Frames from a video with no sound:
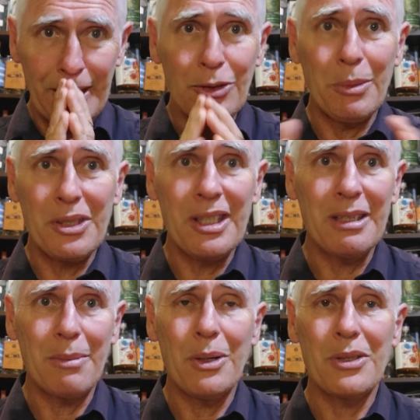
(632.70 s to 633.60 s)
It's almost
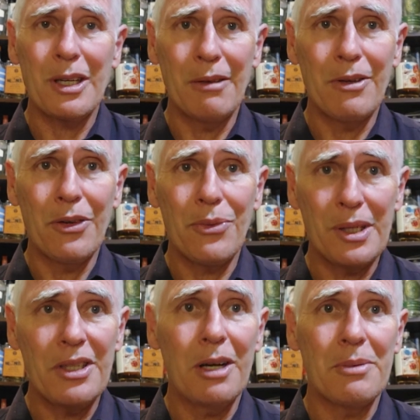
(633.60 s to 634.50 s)
getting embarrassing. I've got
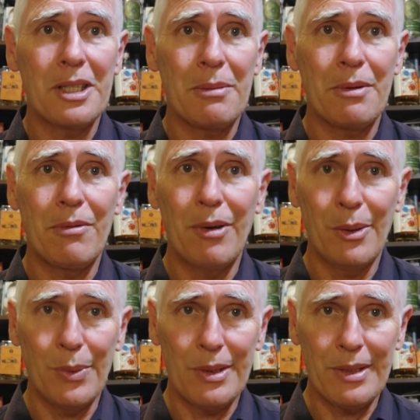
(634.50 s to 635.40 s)
three times the number of
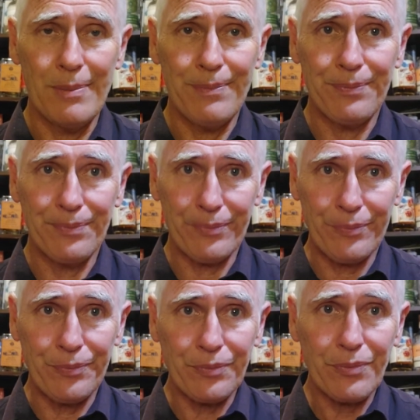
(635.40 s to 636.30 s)
followers
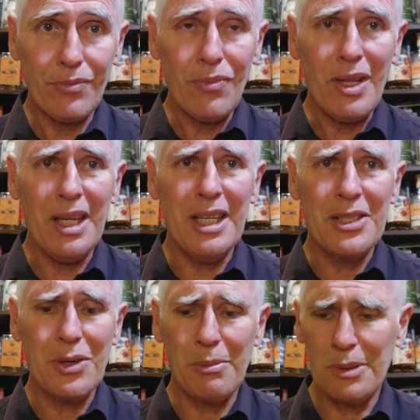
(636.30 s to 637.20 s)
in
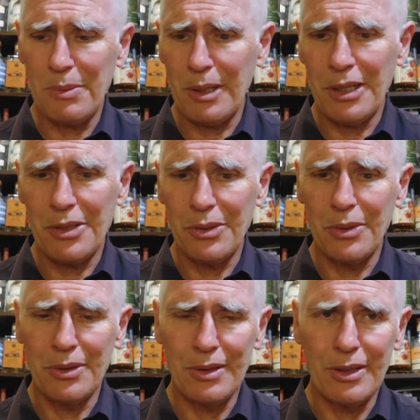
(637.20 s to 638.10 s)
Instagram as what I
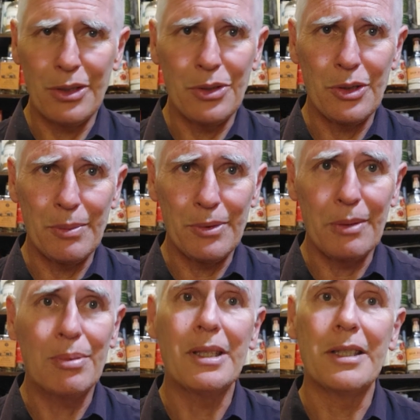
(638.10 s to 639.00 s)
do YouTube.
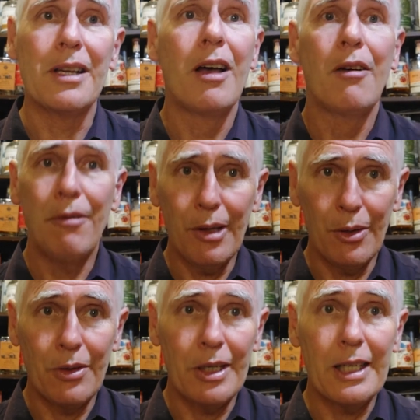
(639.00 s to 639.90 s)
So please
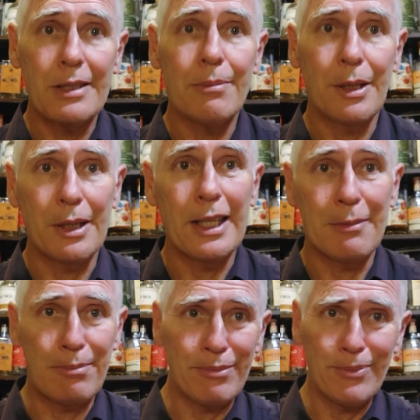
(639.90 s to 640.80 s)
follow. Yes, but
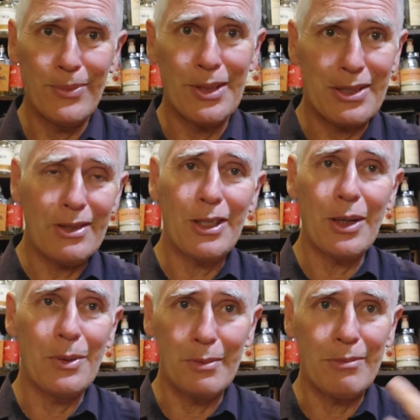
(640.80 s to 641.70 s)
then just
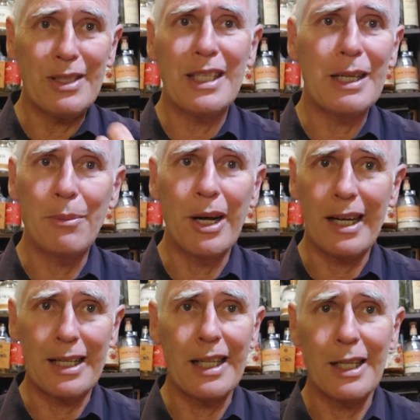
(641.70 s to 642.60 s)
go and see my
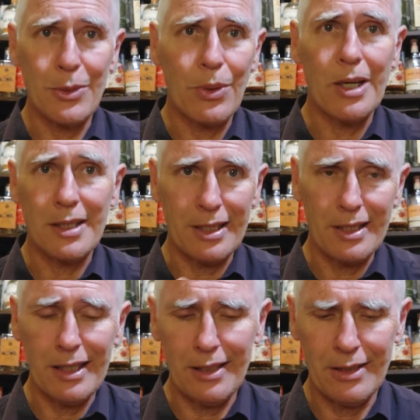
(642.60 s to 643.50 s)
ugly head twice
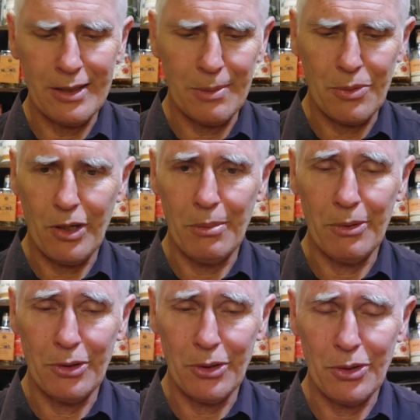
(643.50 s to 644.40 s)
and hit subscribe
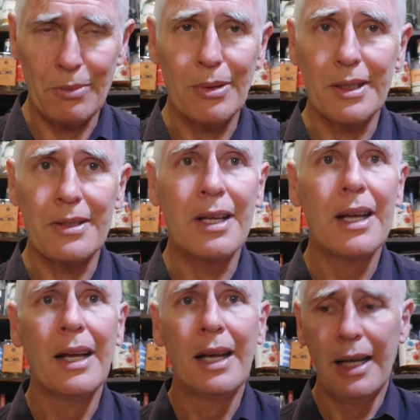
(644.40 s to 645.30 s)
on YouTube, please.
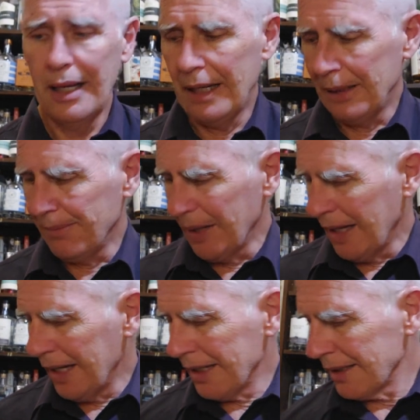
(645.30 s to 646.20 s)
Um,
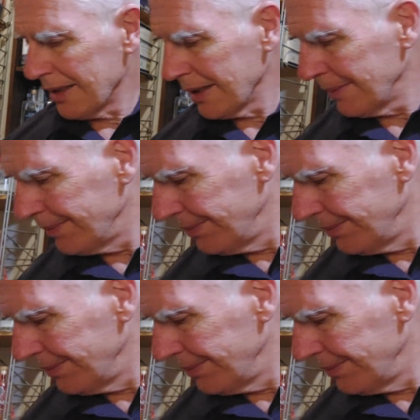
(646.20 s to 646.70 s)
and